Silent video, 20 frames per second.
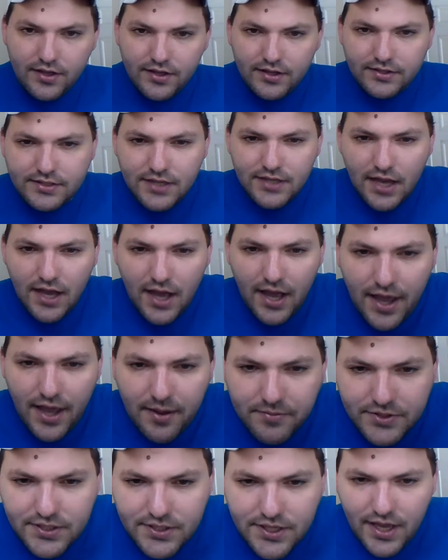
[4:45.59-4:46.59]

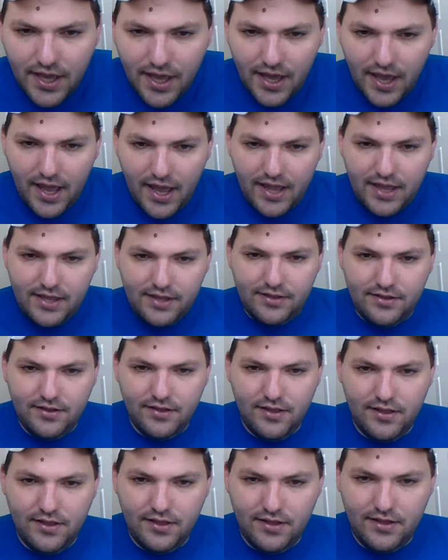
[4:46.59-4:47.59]
times 8
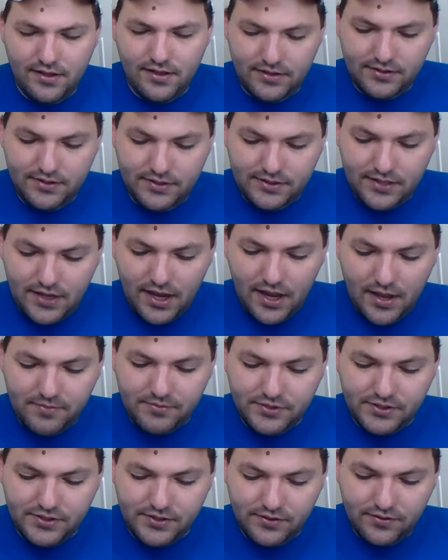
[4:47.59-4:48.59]

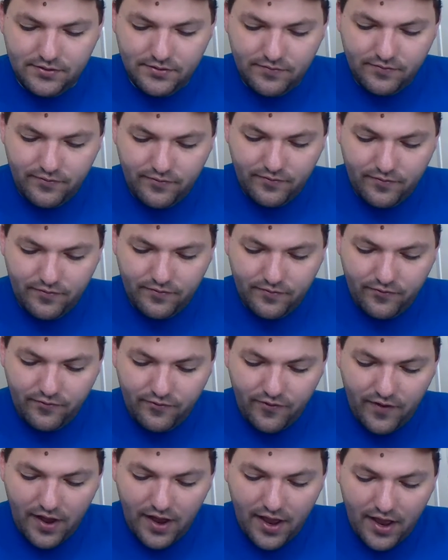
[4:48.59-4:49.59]
times
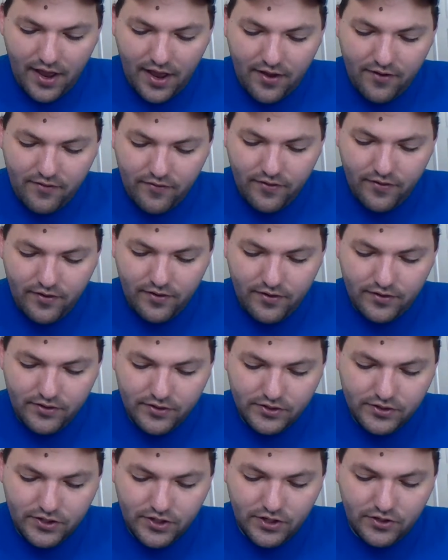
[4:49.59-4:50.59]
5.
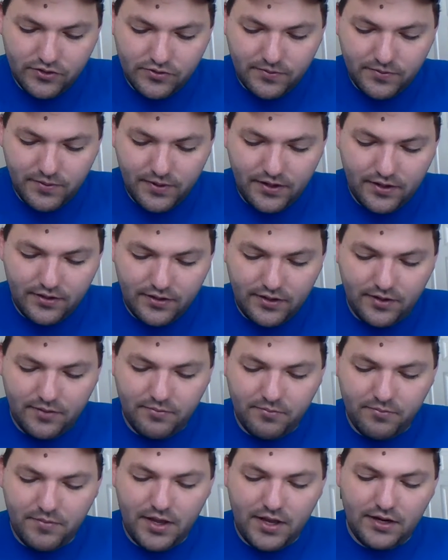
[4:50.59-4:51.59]
Excuse me, I
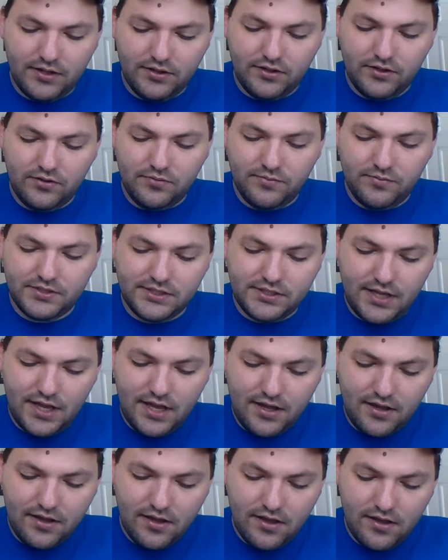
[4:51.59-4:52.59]
made a little
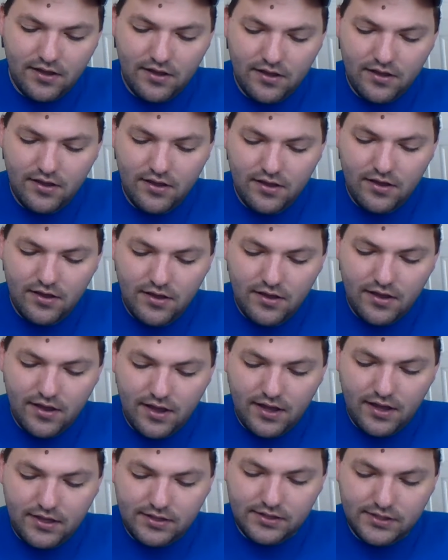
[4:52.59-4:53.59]
mistake.
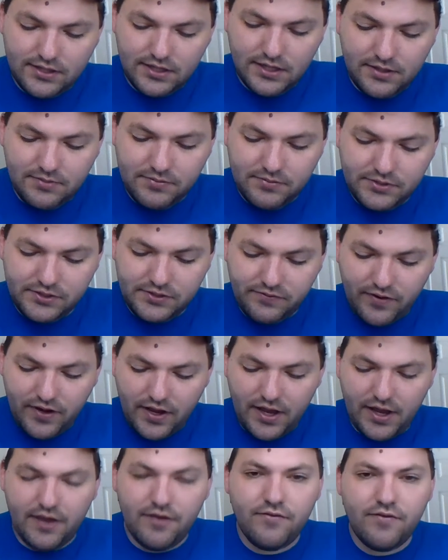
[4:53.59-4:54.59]
8 times
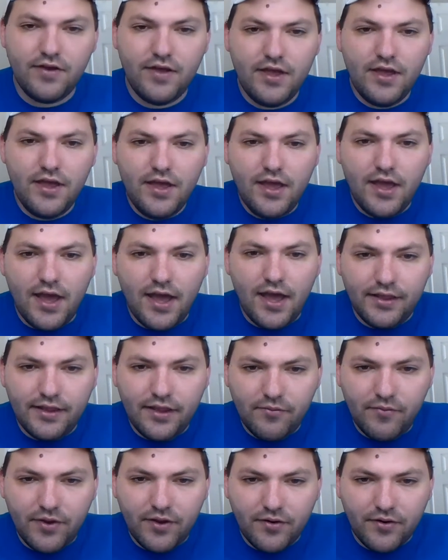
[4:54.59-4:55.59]
5. And
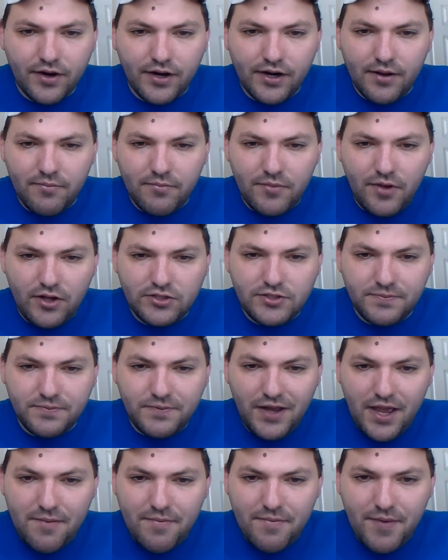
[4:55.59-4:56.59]
then we are going to
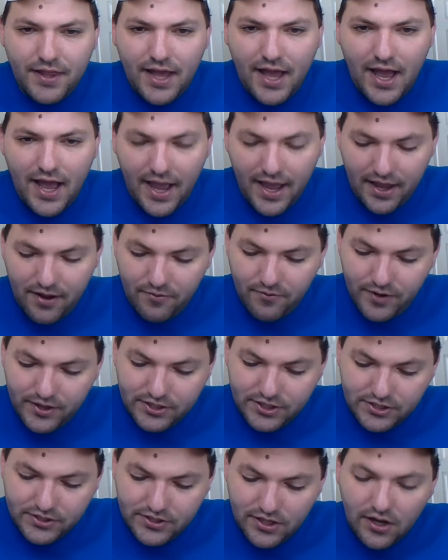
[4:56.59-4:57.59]
multiply it by the height,
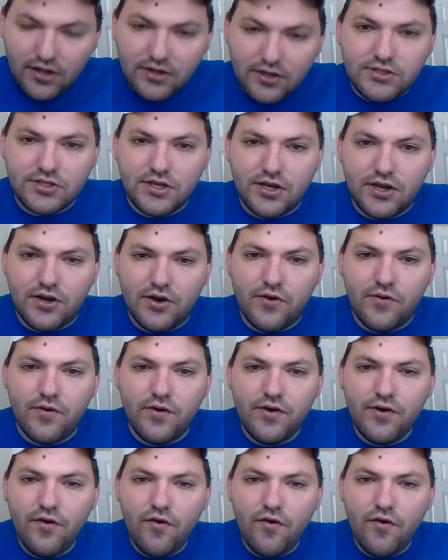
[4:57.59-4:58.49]
which is also